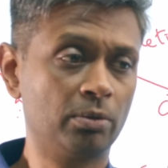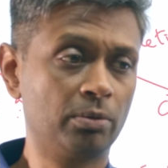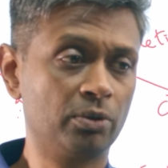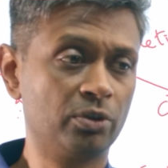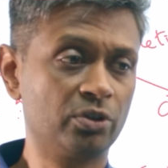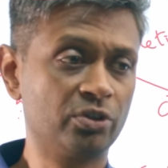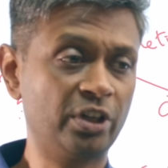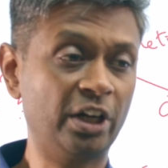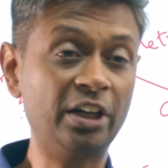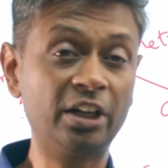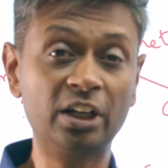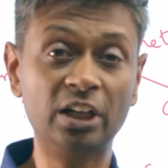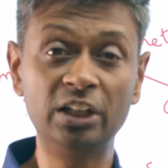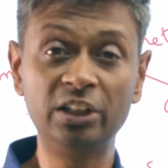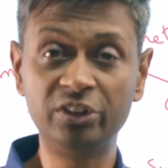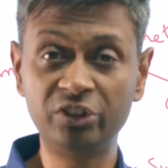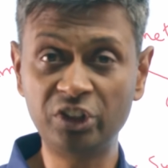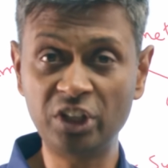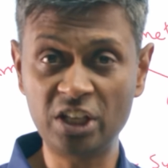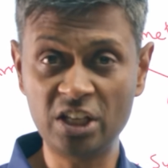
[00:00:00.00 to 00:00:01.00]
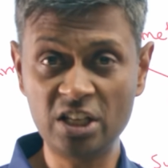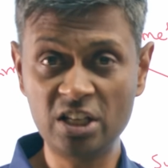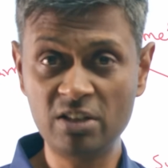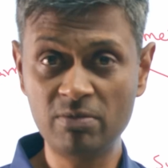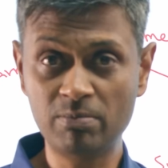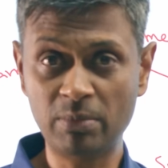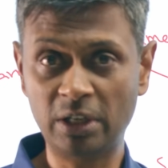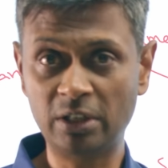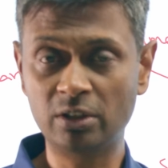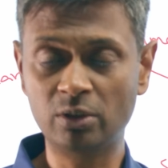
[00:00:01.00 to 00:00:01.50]
central
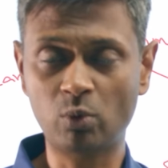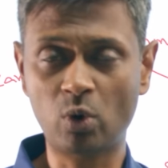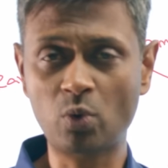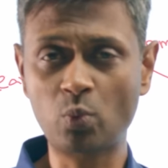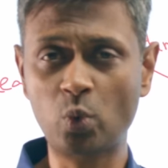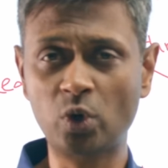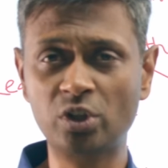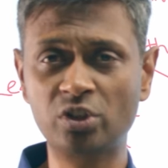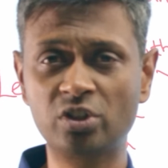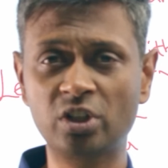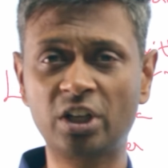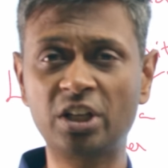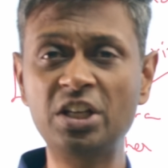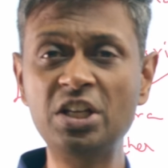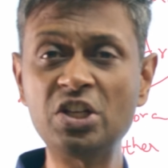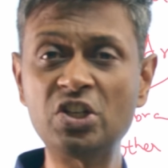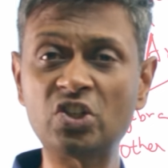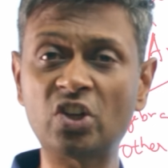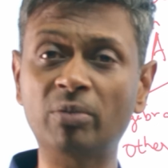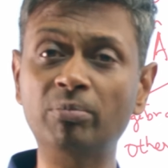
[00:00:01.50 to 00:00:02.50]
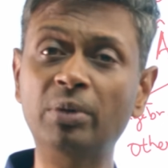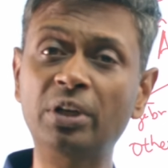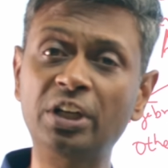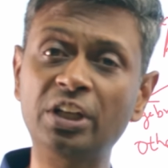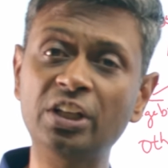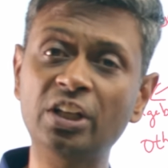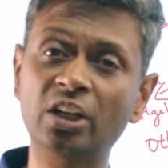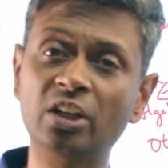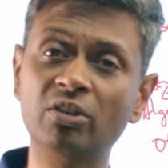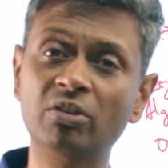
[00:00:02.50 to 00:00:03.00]
theme and what is the key
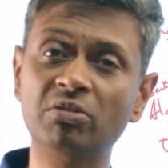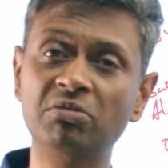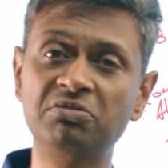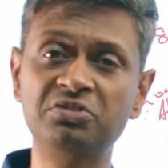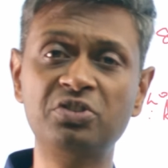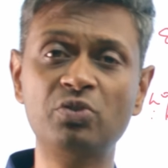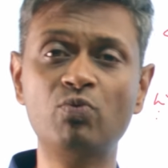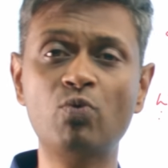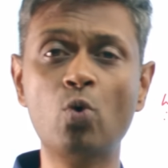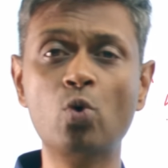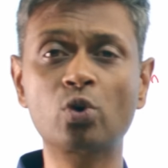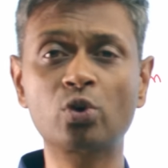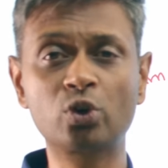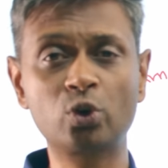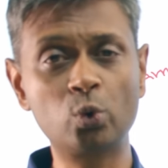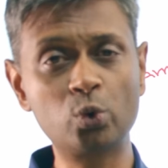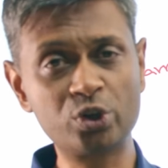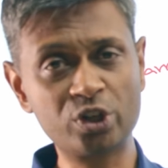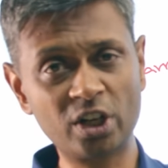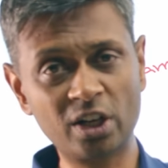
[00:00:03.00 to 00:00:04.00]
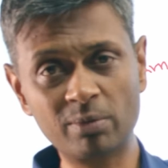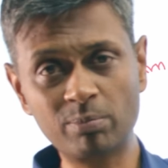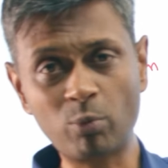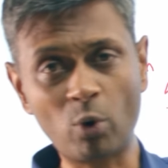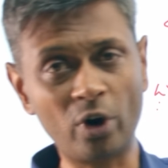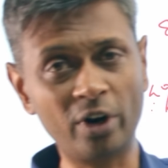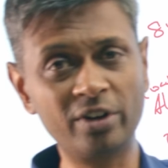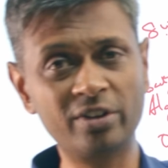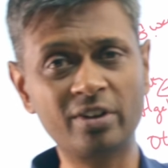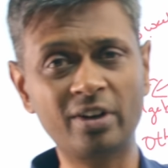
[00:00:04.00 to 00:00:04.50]
summary and the 4 crucial
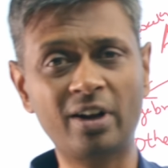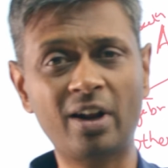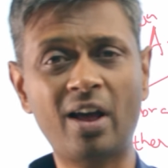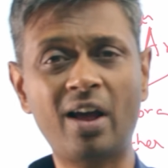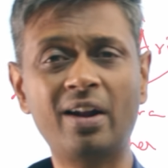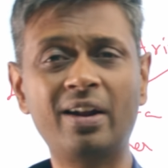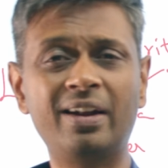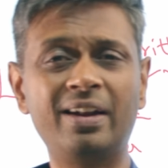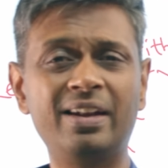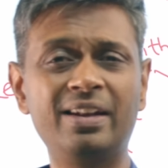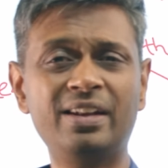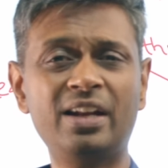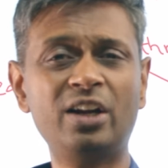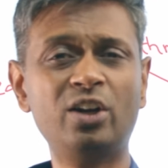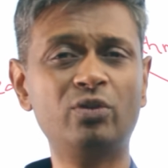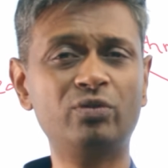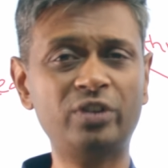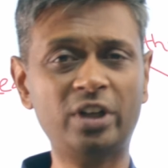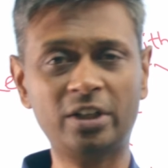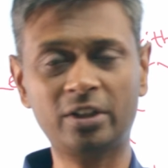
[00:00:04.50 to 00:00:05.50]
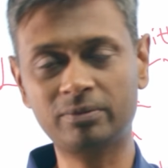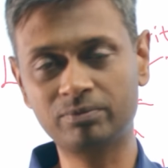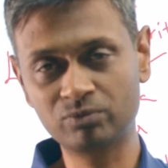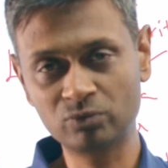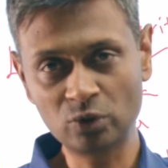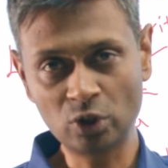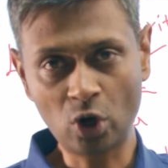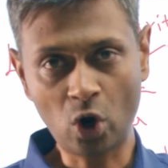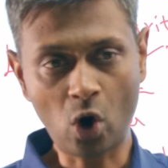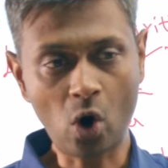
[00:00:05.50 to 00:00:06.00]
points and none of that.
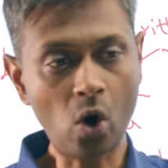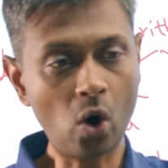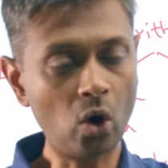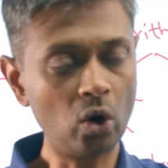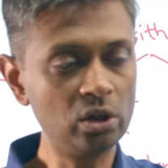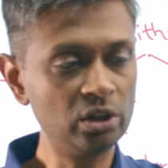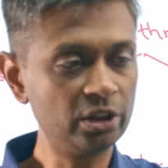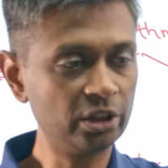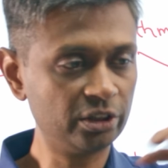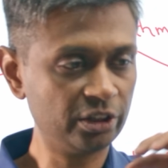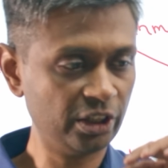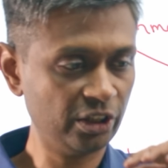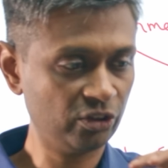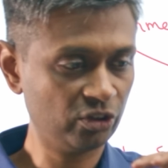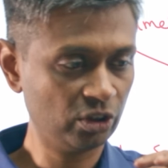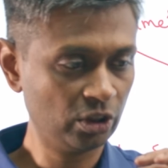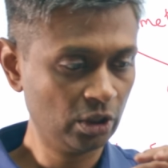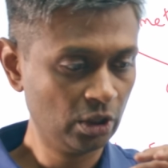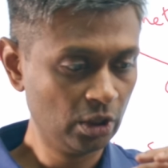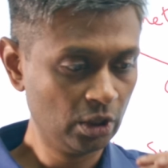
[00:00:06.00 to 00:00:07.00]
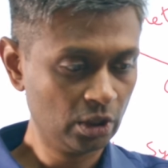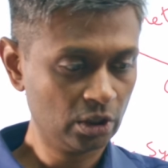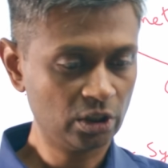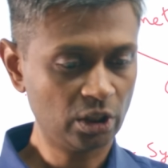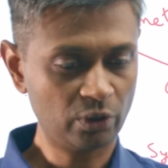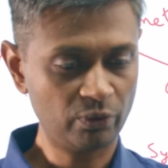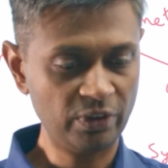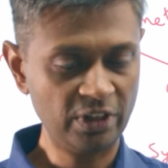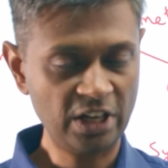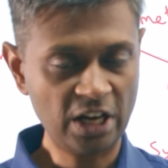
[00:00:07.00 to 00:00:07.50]
All the things
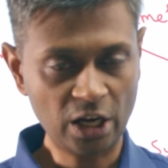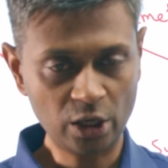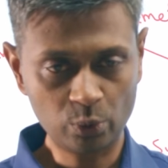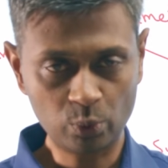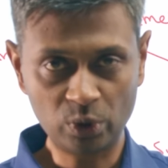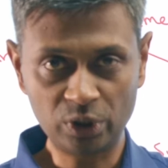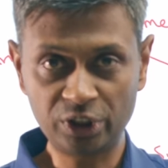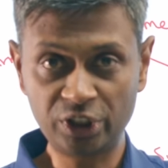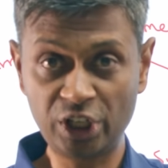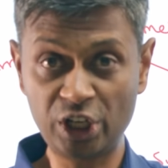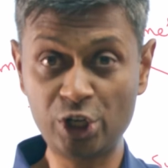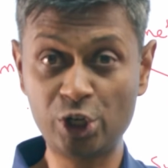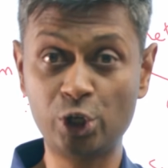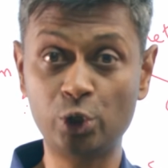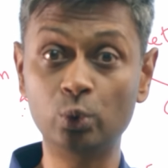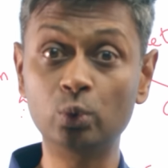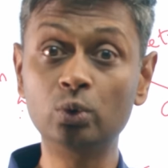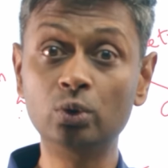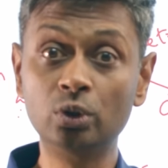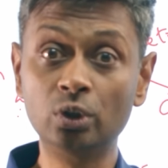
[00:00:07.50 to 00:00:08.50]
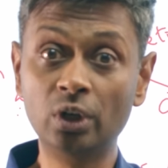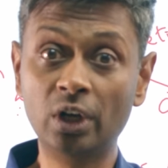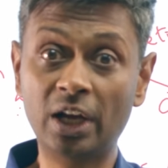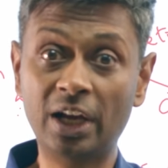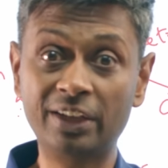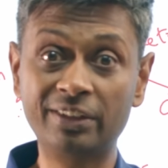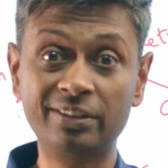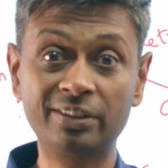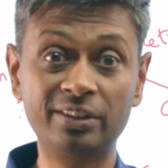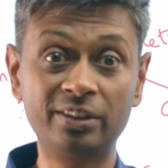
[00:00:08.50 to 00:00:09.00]
that we guys will teach you
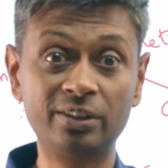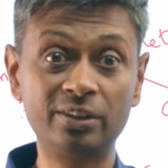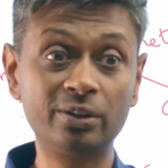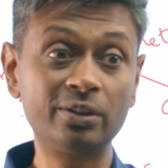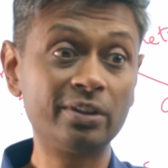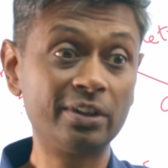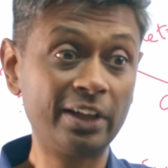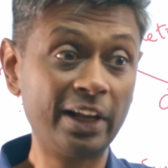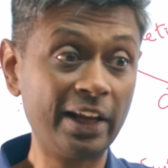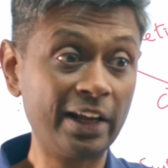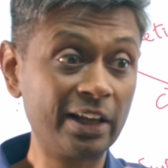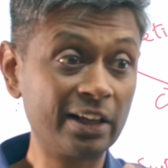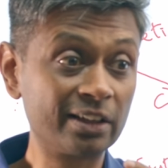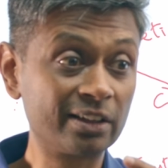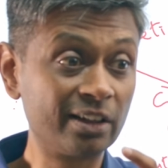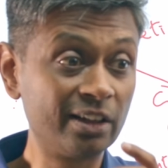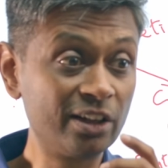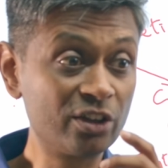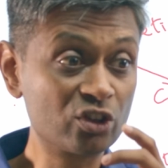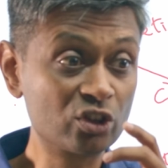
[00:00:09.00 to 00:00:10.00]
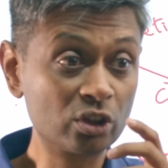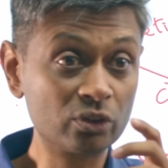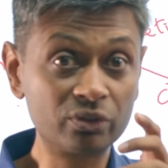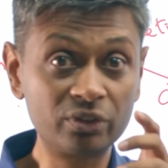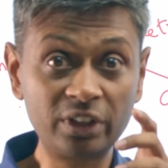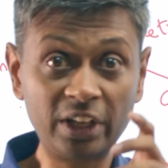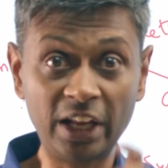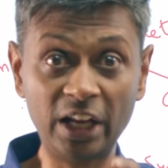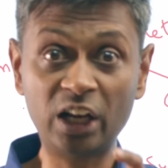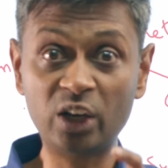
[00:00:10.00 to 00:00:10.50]
as to take a list
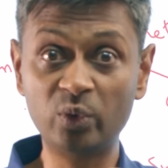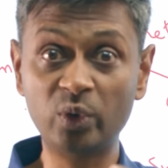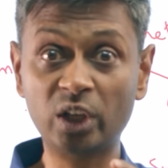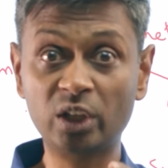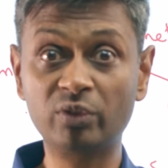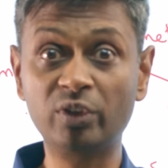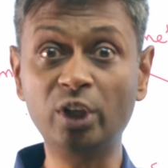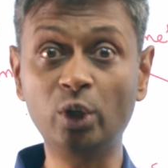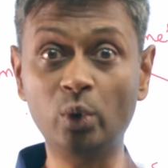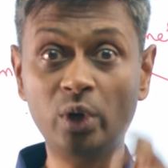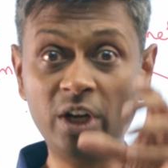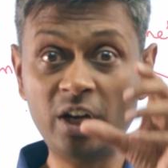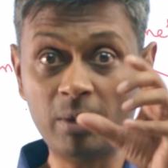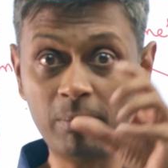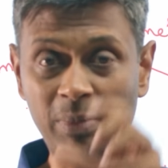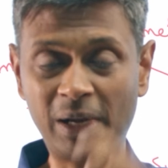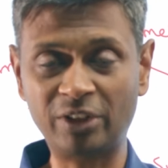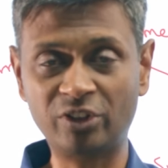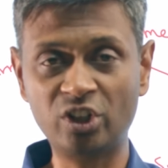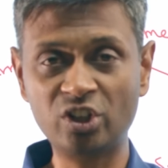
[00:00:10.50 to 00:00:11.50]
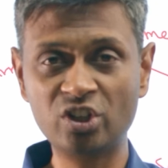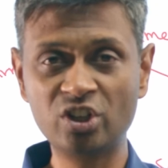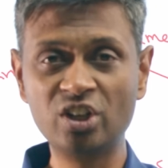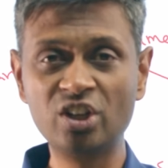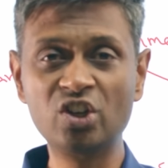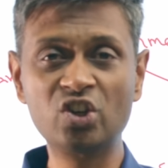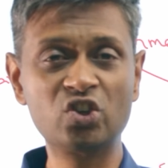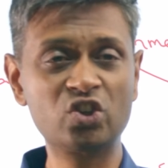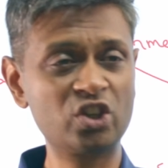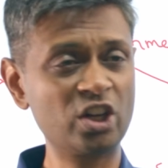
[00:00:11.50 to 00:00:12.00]
of takeaways when you read a passage,
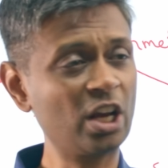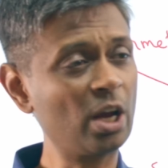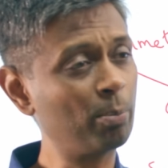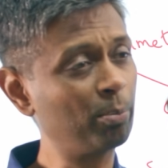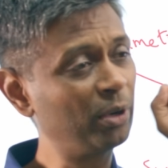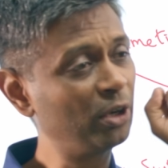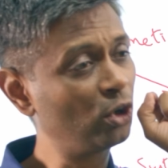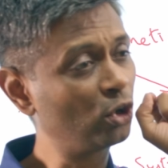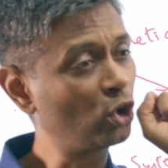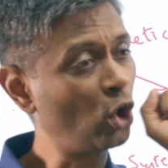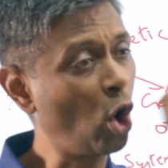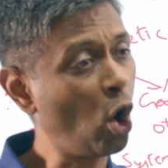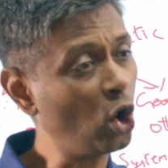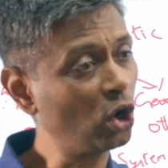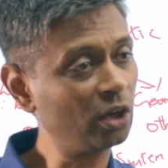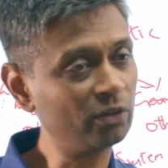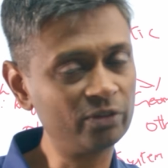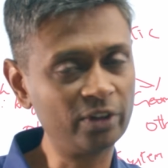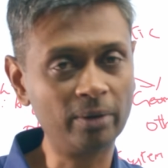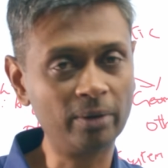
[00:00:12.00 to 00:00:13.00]
stick a pin on all of